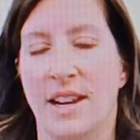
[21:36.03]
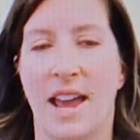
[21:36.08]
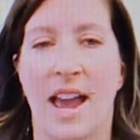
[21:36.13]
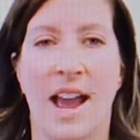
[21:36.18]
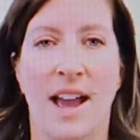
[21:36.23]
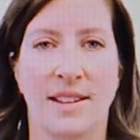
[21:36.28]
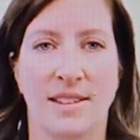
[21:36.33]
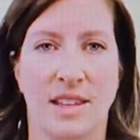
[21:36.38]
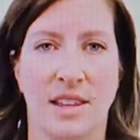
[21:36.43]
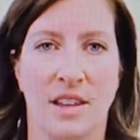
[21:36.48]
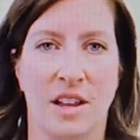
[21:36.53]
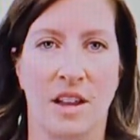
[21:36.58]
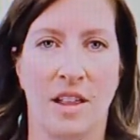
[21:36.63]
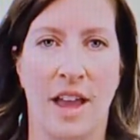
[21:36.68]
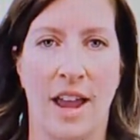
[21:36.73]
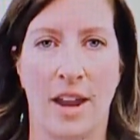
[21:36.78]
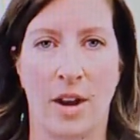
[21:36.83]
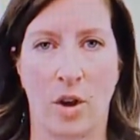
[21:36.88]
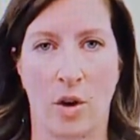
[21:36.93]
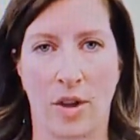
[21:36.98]
and asking the
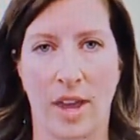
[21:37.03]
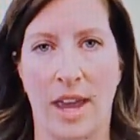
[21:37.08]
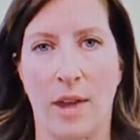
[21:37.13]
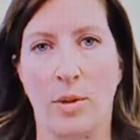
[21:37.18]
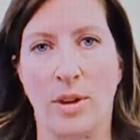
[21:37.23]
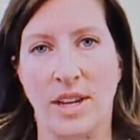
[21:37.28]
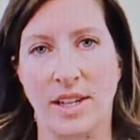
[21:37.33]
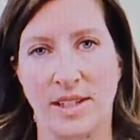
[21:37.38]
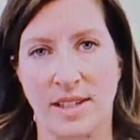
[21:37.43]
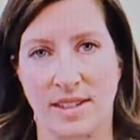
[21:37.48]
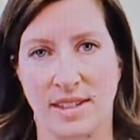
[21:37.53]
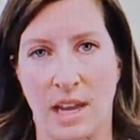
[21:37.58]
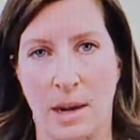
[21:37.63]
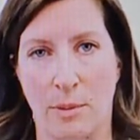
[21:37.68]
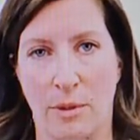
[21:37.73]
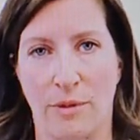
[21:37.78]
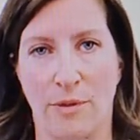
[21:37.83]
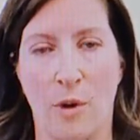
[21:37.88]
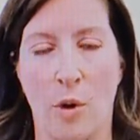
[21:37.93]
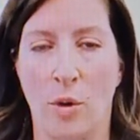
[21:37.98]
client, okay, we need to set
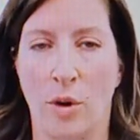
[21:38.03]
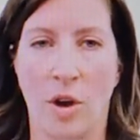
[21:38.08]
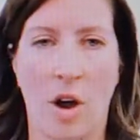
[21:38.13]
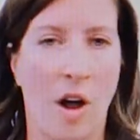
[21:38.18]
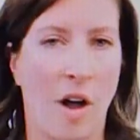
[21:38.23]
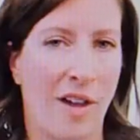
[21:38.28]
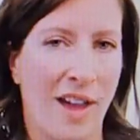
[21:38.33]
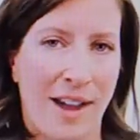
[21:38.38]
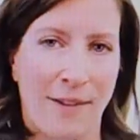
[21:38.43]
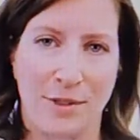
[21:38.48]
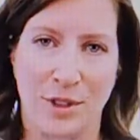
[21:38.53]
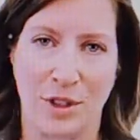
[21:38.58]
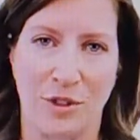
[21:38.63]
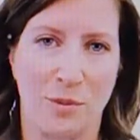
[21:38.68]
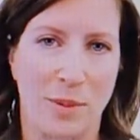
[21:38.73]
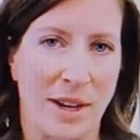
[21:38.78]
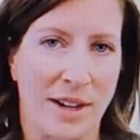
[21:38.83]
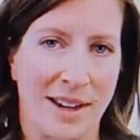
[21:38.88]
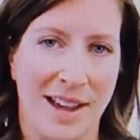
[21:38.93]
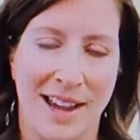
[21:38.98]
up a phone call after
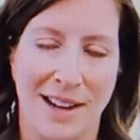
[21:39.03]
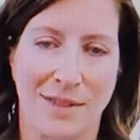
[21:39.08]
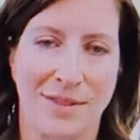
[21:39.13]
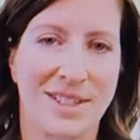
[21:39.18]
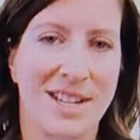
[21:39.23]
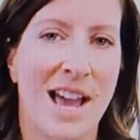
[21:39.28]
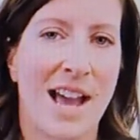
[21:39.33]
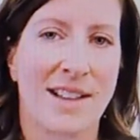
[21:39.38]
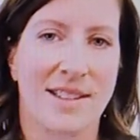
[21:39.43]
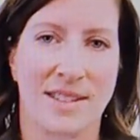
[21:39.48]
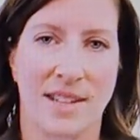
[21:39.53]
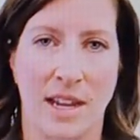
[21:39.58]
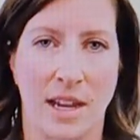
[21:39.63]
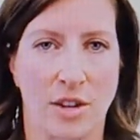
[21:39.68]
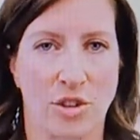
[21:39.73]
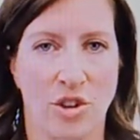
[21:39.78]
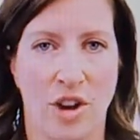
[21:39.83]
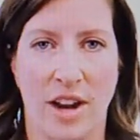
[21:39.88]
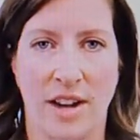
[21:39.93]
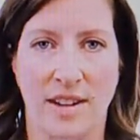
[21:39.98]
you've been kind of texting
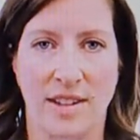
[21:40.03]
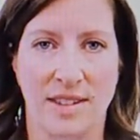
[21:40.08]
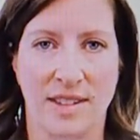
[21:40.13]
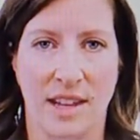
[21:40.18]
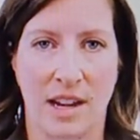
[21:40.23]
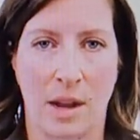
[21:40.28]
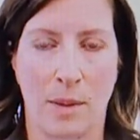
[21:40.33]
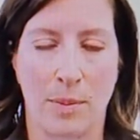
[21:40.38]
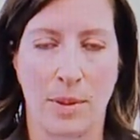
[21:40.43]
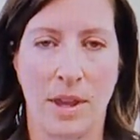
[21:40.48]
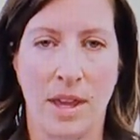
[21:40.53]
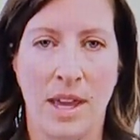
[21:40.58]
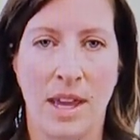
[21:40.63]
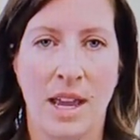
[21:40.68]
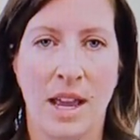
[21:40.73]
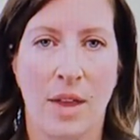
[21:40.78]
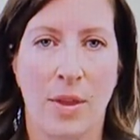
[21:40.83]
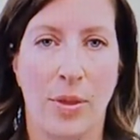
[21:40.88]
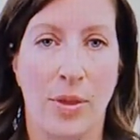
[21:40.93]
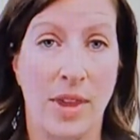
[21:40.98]
and trying to set up
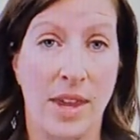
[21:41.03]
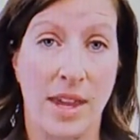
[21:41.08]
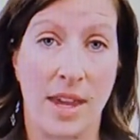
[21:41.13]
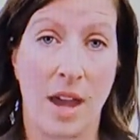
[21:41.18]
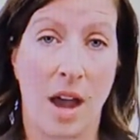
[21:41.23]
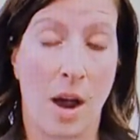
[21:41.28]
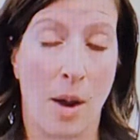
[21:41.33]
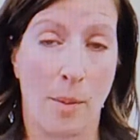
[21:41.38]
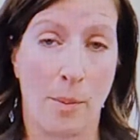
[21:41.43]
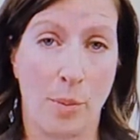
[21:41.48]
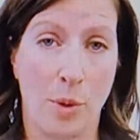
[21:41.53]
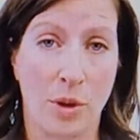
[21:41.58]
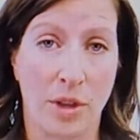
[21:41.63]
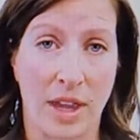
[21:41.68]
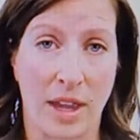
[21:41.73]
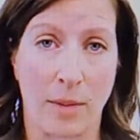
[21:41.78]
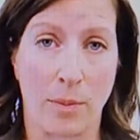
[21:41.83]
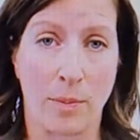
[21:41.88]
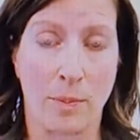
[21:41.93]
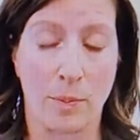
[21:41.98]
the
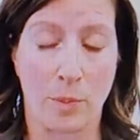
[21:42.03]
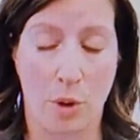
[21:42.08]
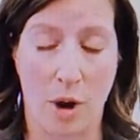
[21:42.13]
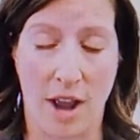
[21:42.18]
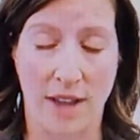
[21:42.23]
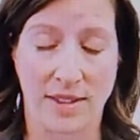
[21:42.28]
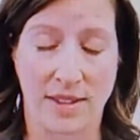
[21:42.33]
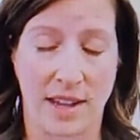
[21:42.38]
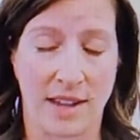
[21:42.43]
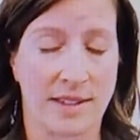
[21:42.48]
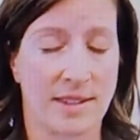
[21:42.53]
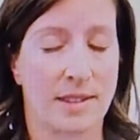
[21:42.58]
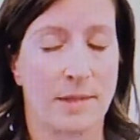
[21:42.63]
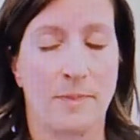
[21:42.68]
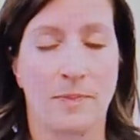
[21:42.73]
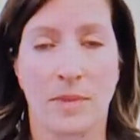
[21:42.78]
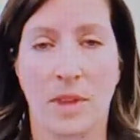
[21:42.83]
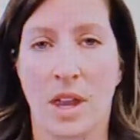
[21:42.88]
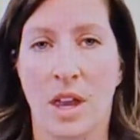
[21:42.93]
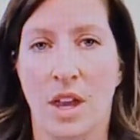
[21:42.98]
booking
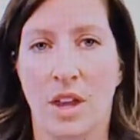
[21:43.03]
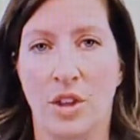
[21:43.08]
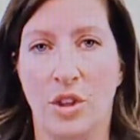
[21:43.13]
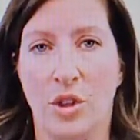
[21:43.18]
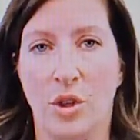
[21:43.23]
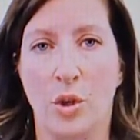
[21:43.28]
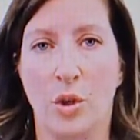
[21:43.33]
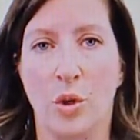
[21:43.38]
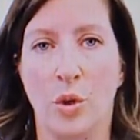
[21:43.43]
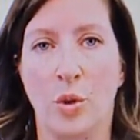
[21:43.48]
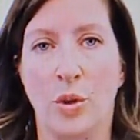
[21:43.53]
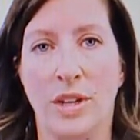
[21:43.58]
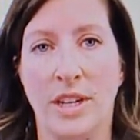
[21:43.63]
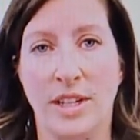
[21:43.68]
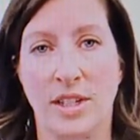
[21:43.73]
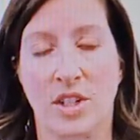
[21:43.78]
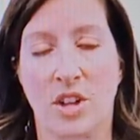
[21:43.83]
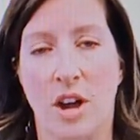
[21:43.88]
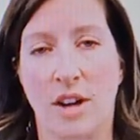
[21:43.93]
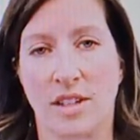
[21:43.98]
process, you
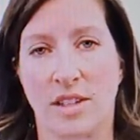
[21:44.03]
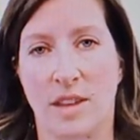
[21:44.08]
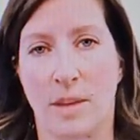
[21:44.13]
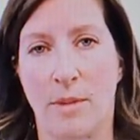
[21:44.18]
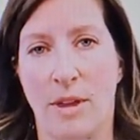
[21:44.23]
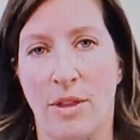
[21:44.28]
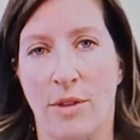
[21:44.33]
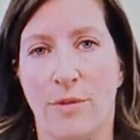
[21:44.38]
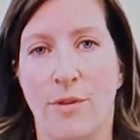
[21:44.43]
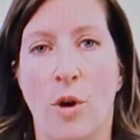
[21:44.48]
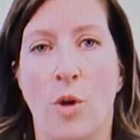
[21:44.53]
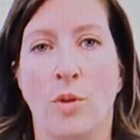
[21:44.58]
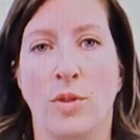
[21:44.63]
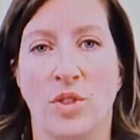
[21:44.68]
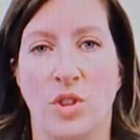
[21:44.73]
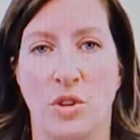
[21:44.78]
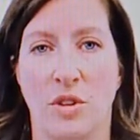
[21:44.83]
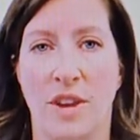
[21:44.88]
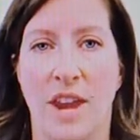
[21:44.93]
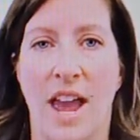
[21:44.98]
need to talk to them on the
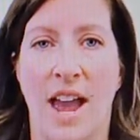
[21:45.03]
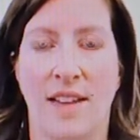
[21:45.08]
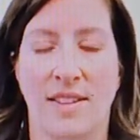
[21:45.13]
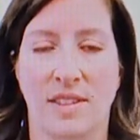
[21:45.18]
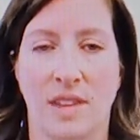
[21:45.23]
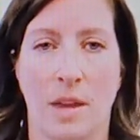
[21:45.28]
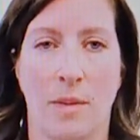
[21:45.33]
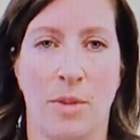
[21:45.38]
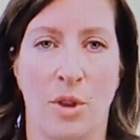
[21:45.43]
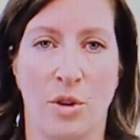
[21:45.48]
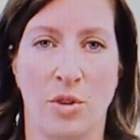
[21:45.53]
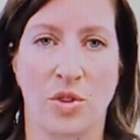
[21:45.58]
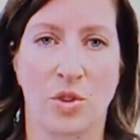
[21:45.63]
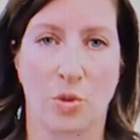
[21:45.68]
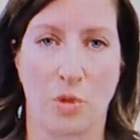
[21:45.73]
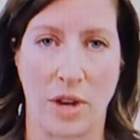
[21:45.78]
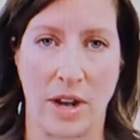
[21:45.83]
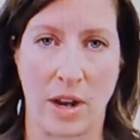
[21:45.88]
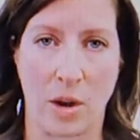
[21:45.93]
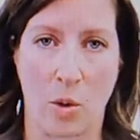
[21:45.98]
phone so you can ask them their
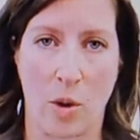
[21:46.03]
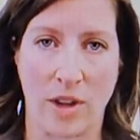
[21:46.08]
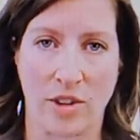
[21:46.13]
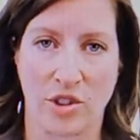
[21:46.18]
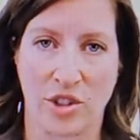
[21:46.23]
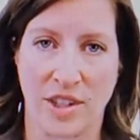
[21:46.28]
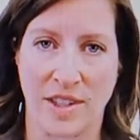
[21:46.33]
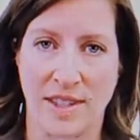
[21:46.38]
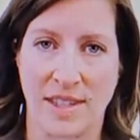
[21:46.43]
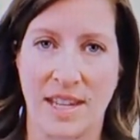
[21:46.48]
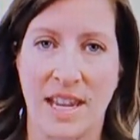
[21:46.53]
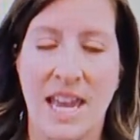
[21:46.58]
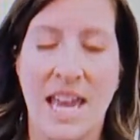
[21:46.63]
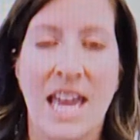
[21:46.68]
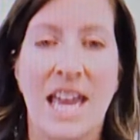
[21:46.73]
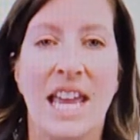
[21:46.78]
screening questions.